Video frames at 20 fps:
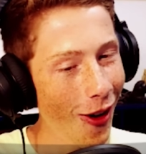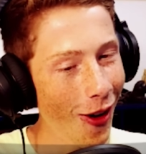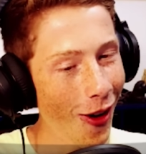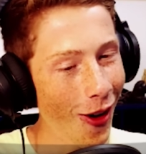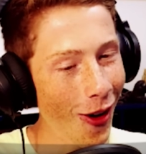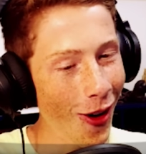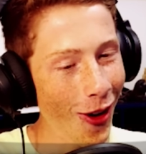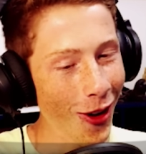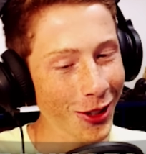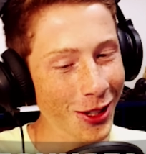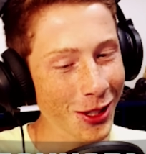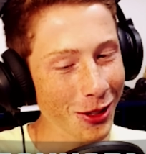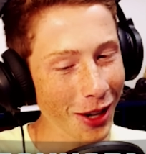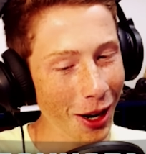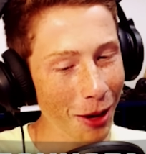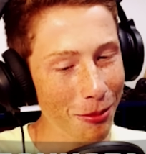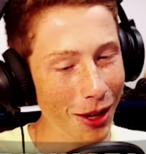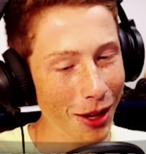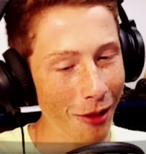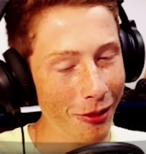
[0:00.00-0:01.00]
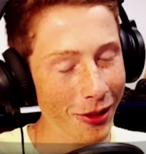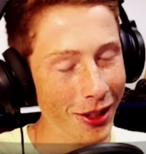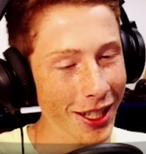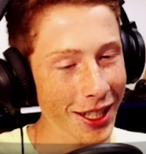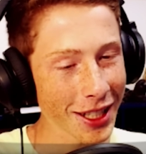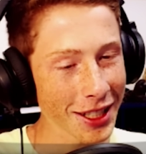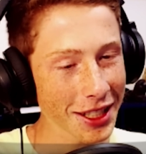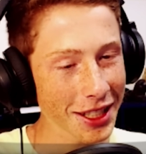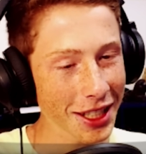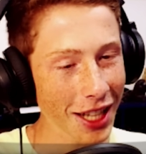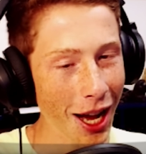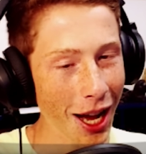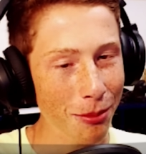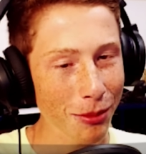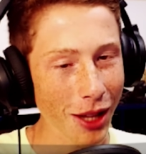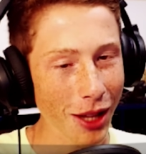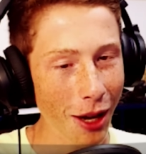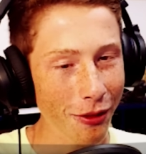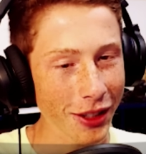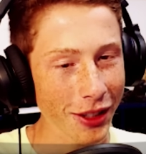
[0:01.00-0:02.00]
Oh dude, I'm loving this.
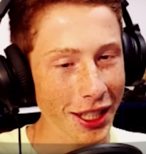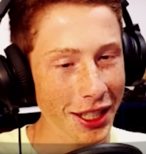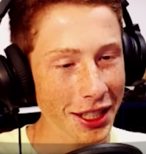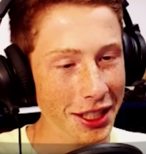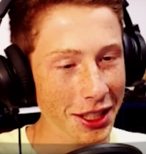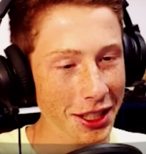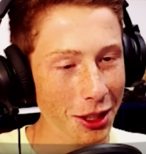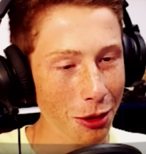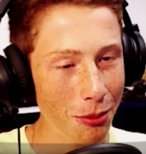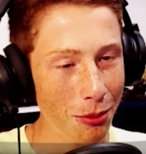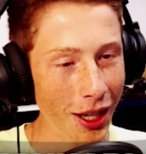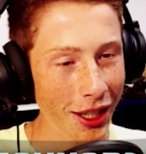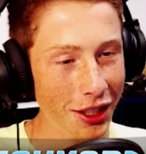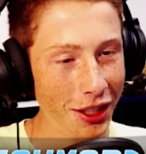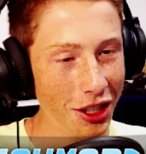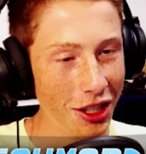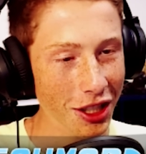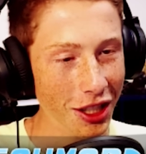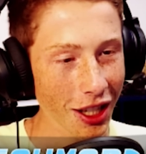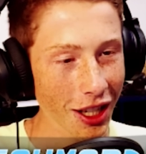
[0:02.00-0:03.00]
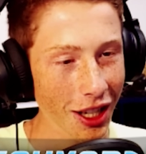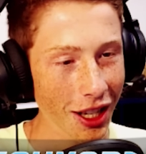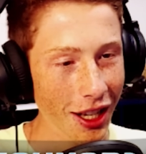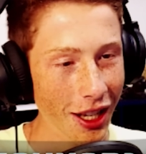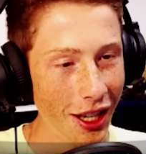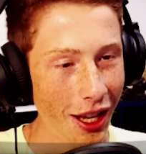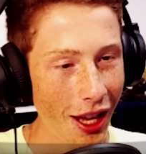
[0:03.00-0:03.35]
I'm loving this so much.